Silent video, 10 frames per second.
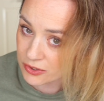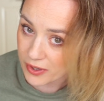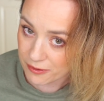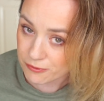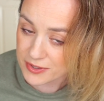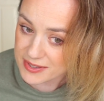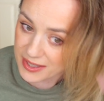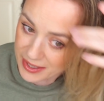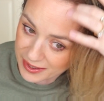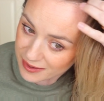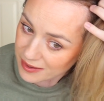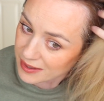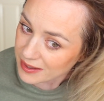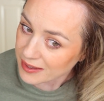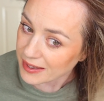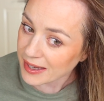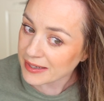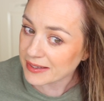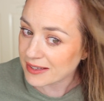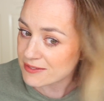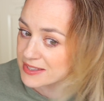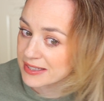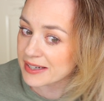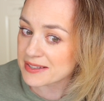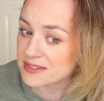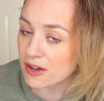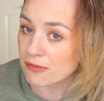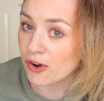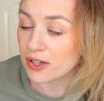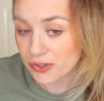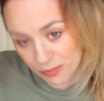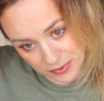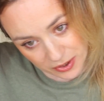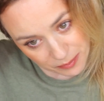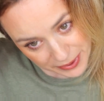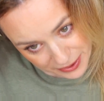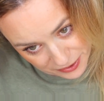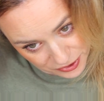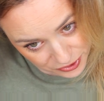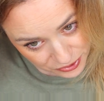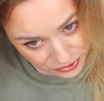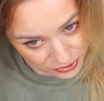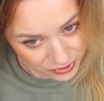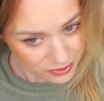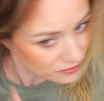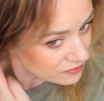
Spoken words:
though I have frizzy hair. And it gives it nice volume compared to